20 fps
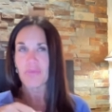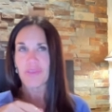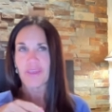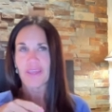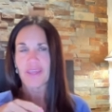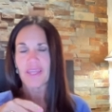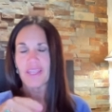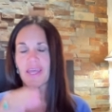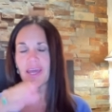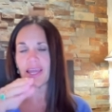a
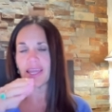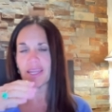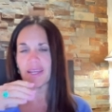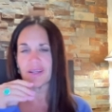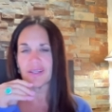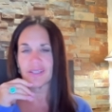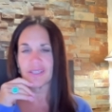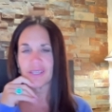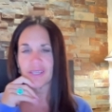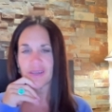plan, I
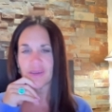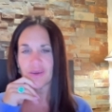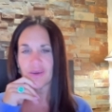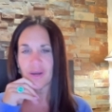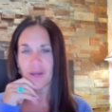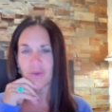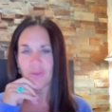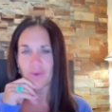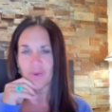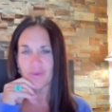guarantee you
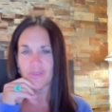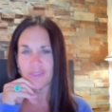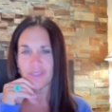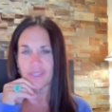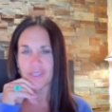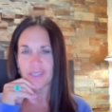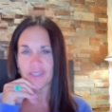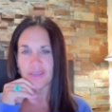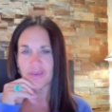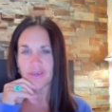I won't
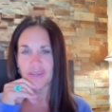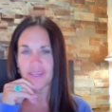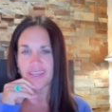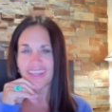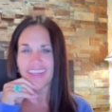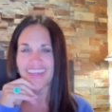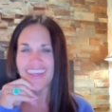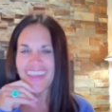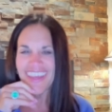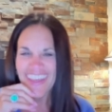stick to
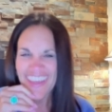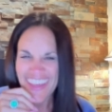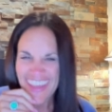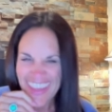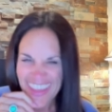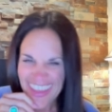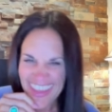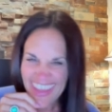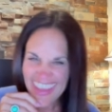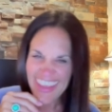it.
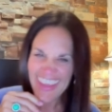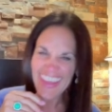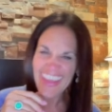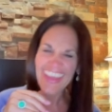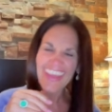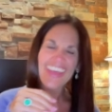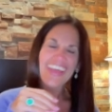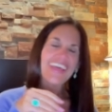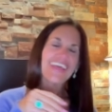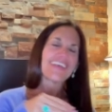
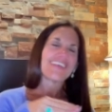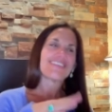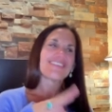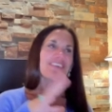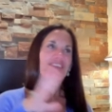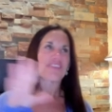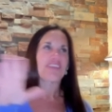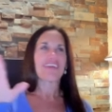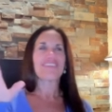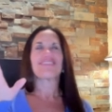
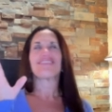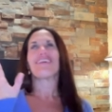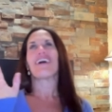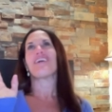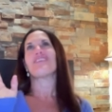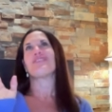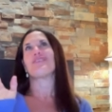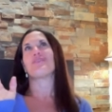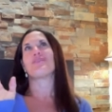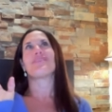So let's
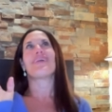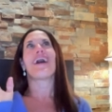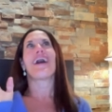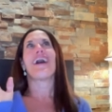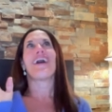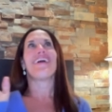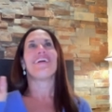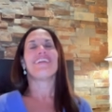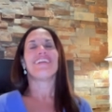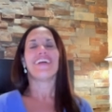not do
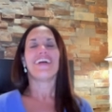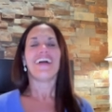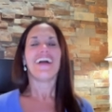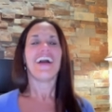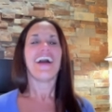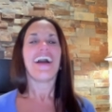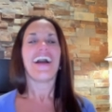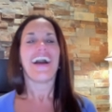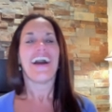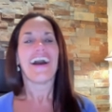that.
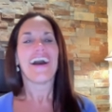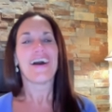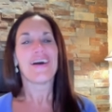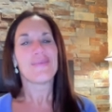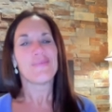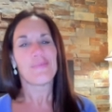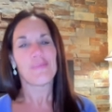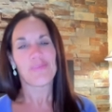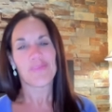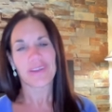
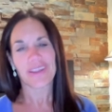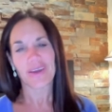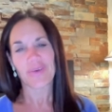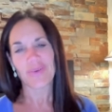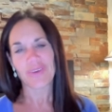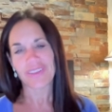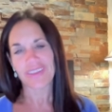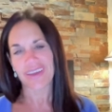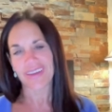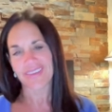Um, but I
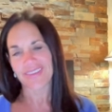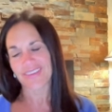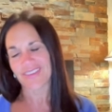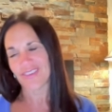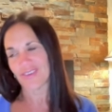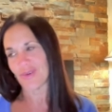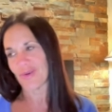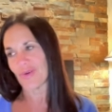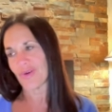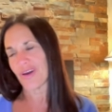would like to
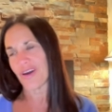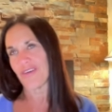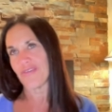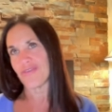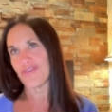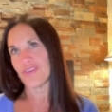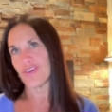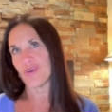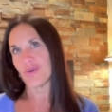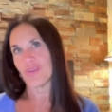do a
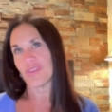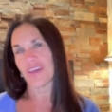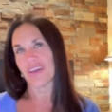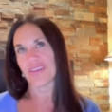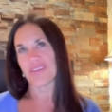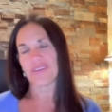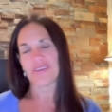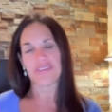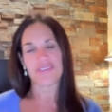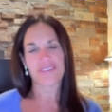few,
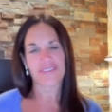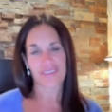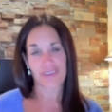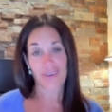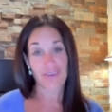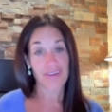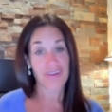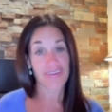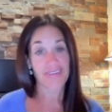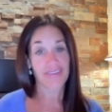like a little
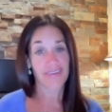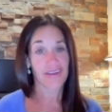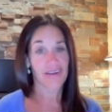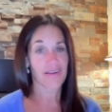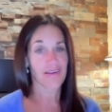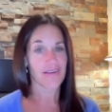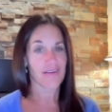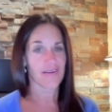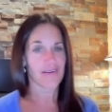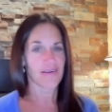series
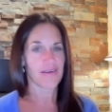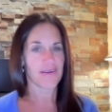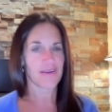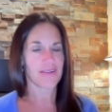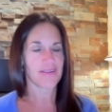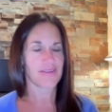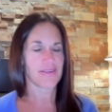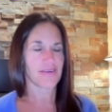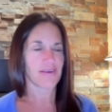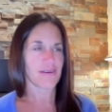here
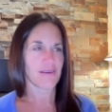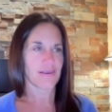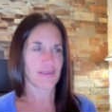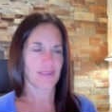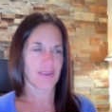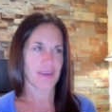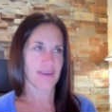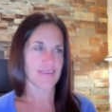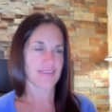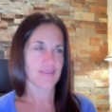on,
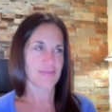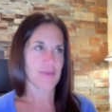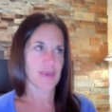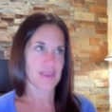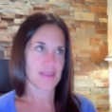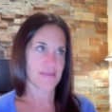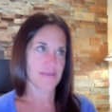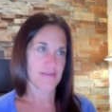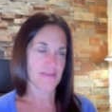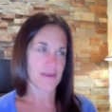on
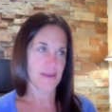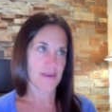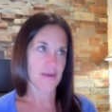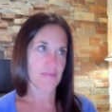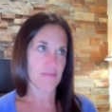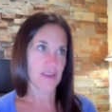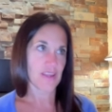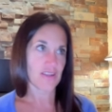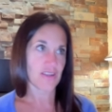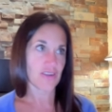X-Men
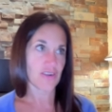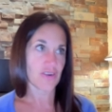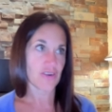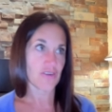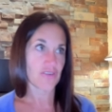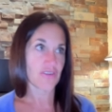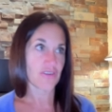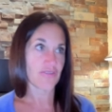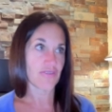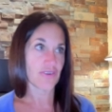um, and
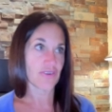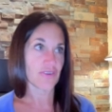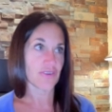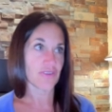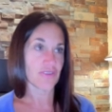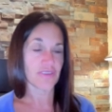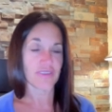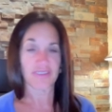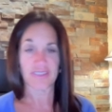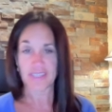
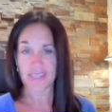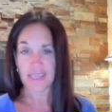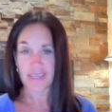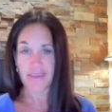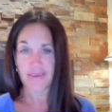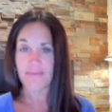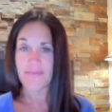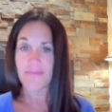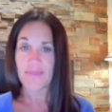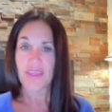
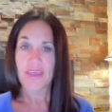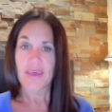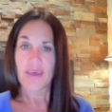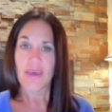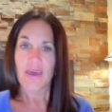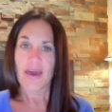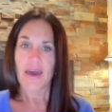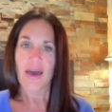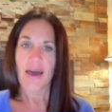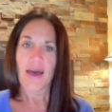neurodiversity.
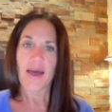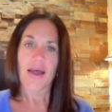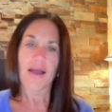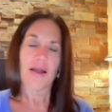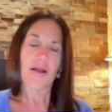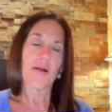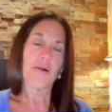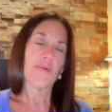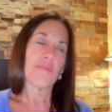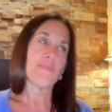
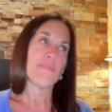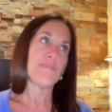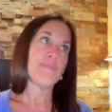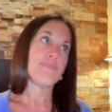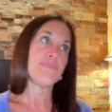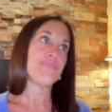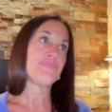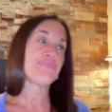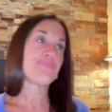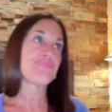
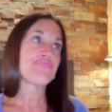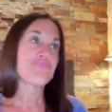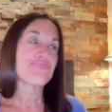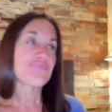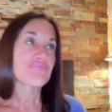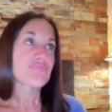Um,